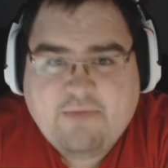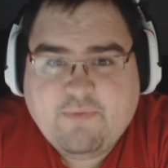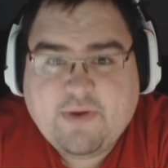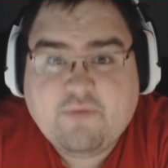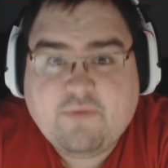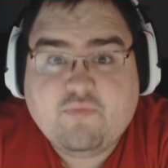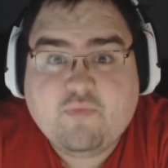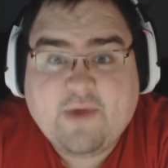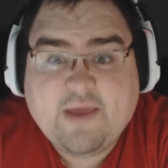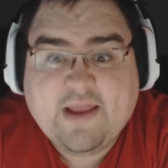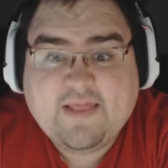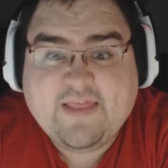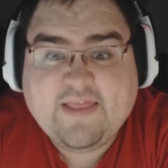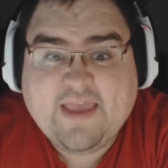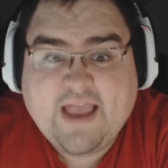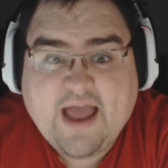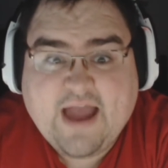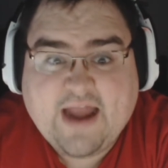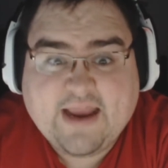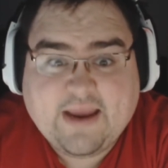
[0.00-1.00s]
we really
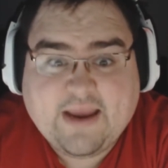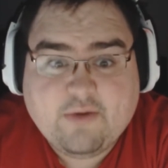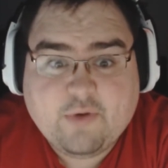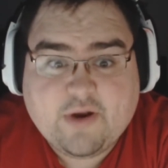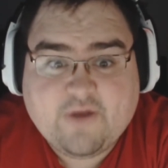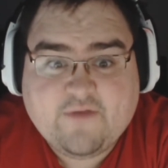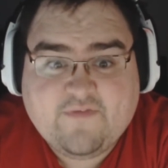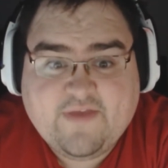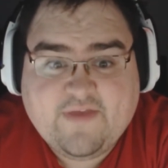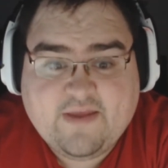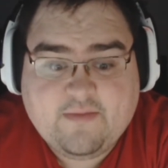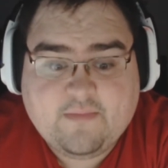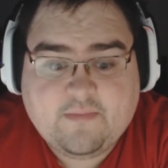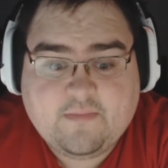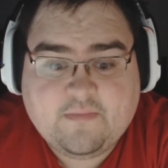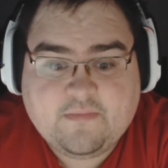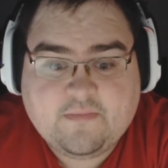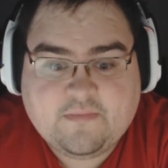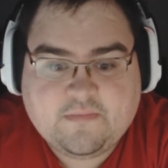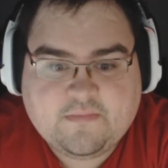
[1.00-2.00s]
gotta get rid of him.
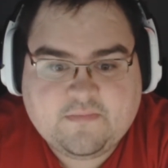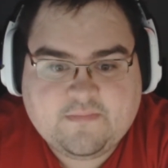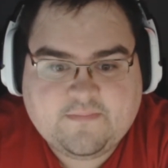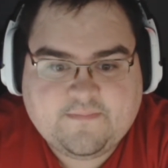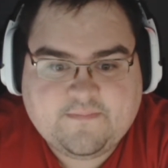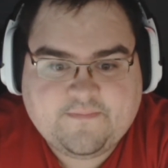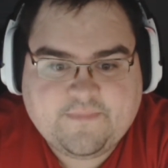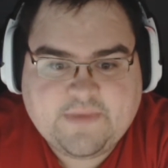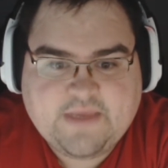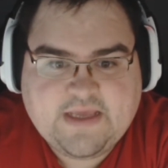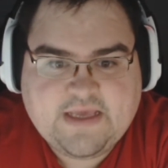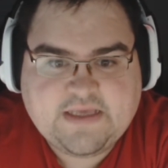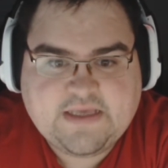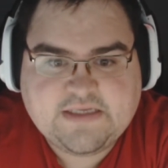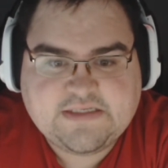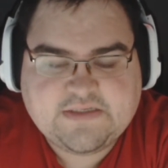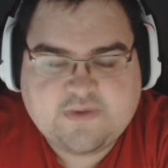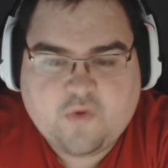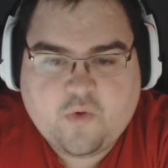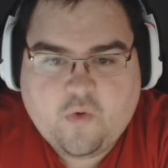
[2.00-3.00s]

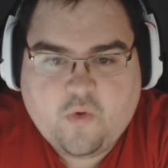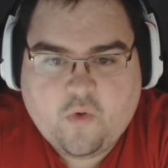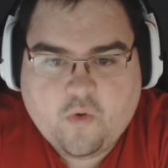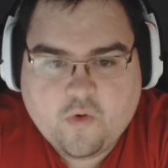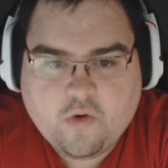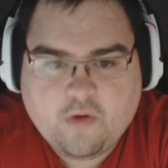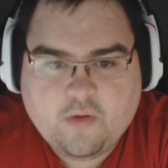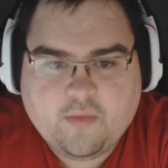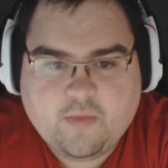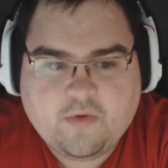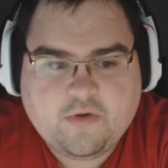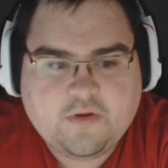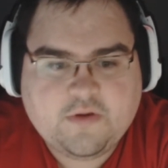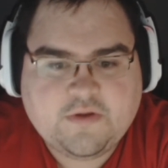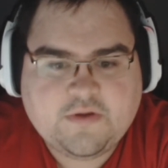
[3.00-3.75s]
He's horrible.